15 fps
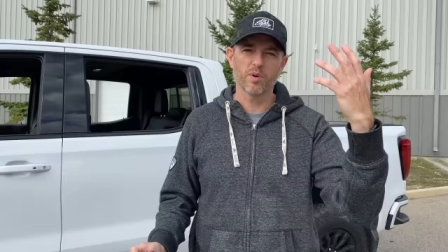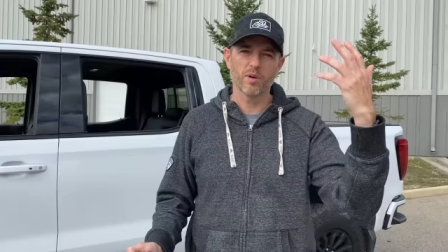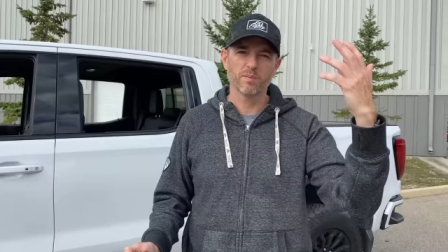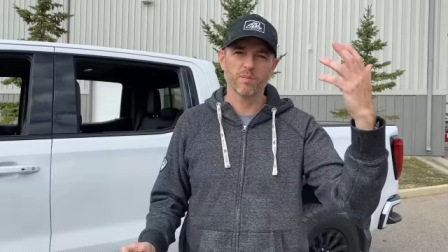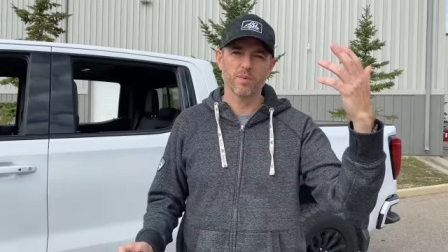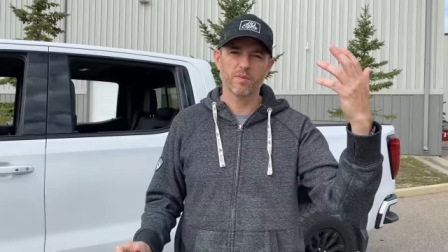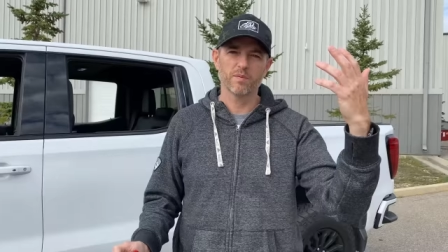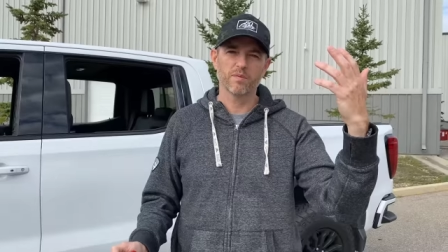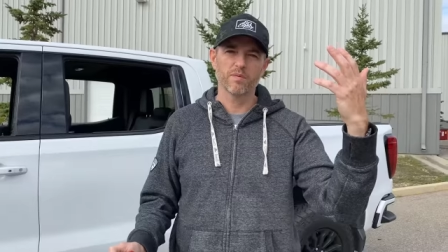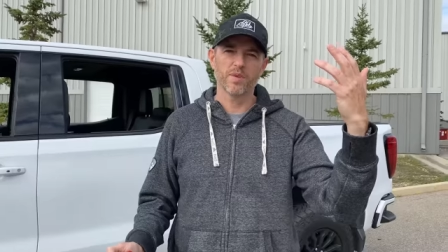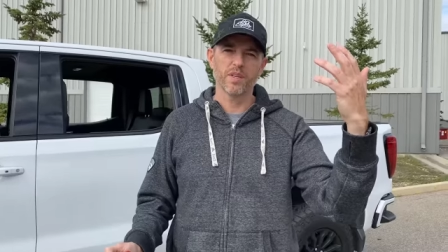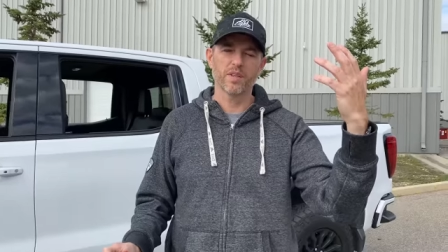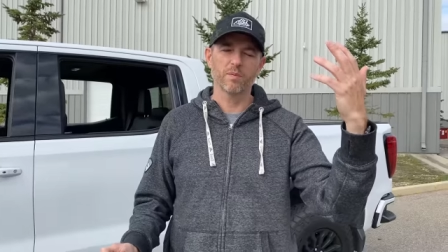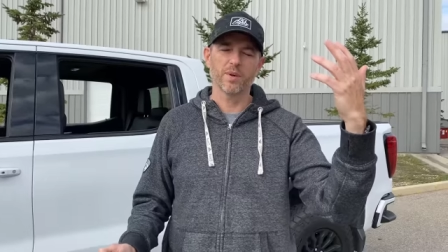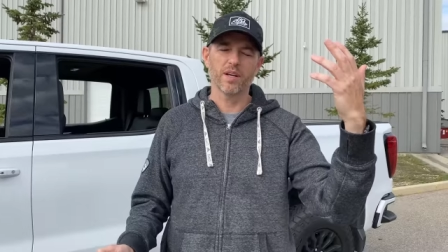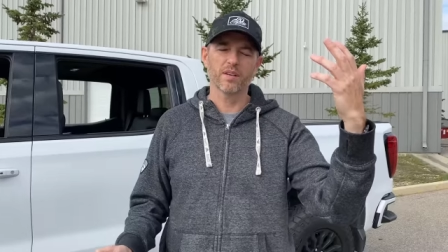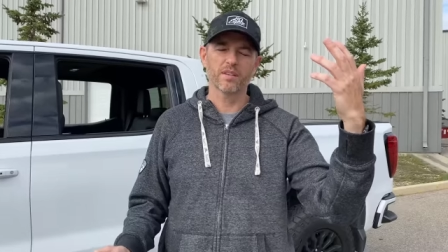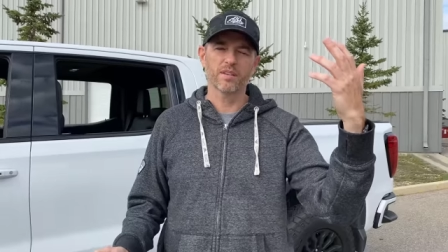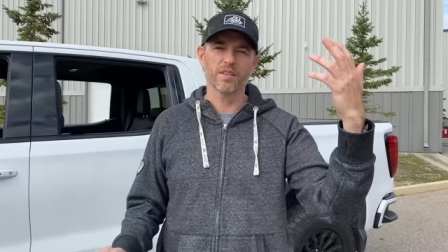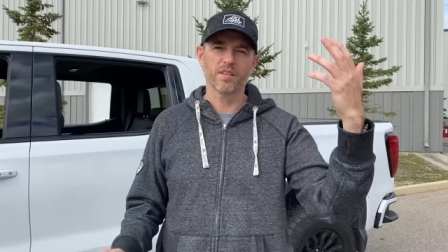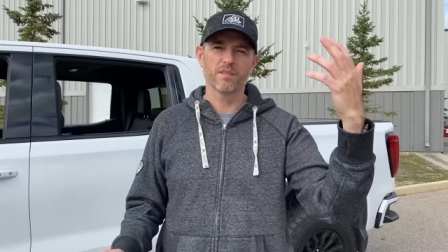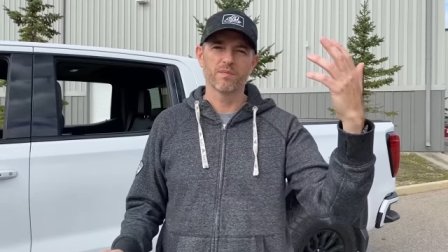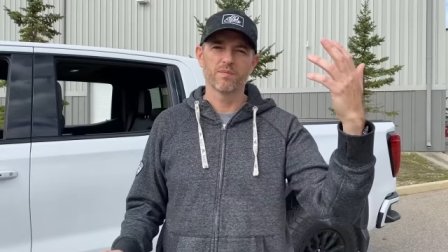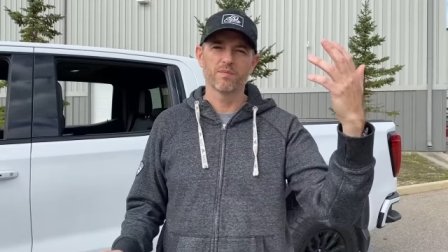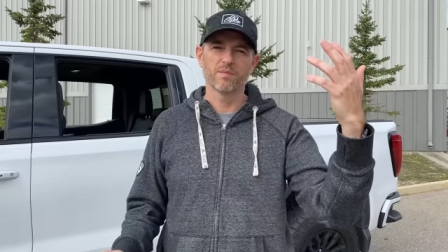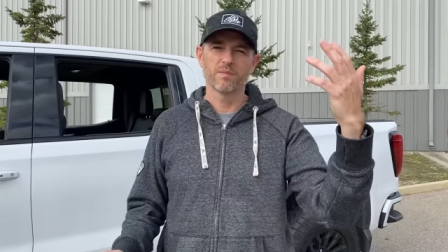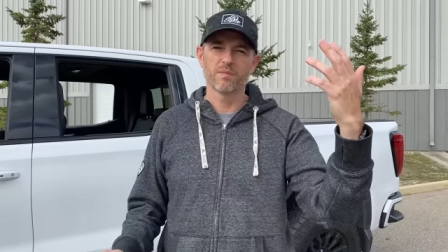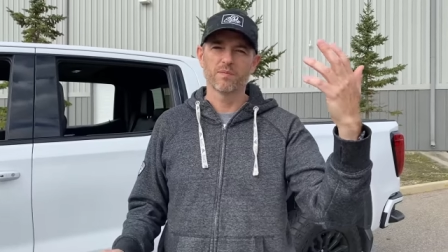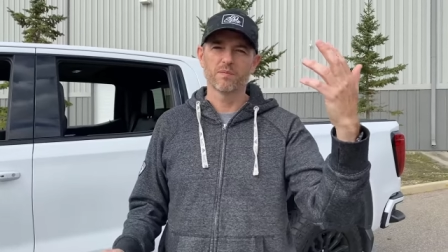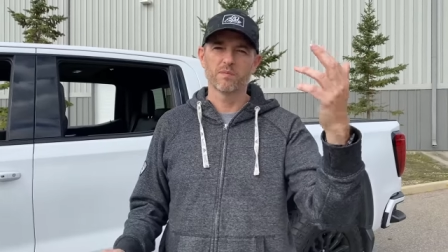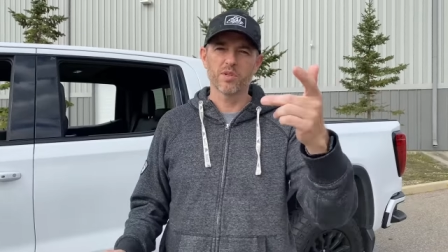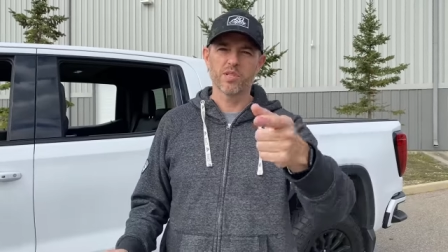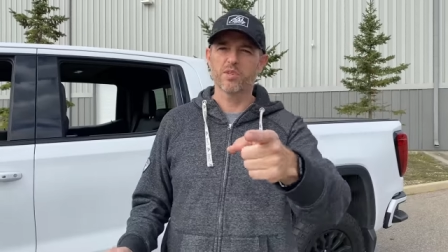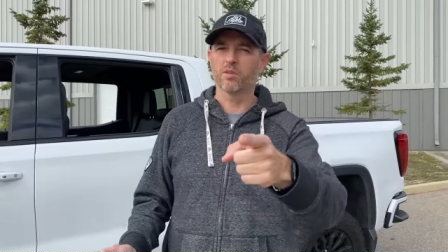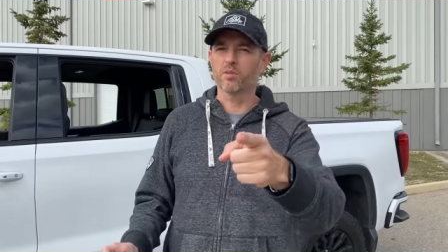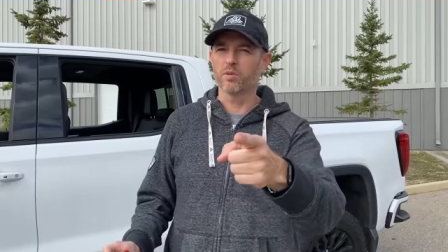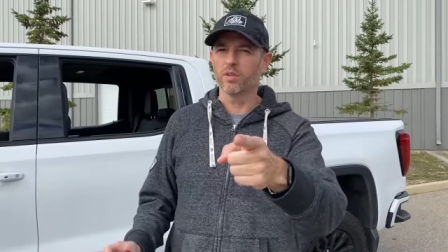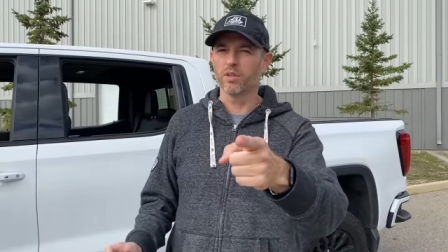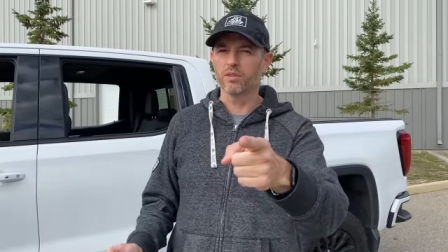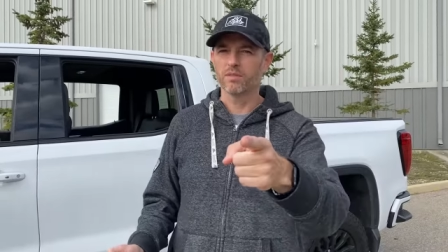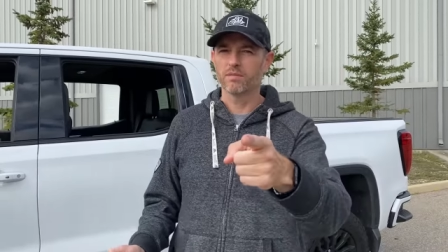up independently. But it's still cool.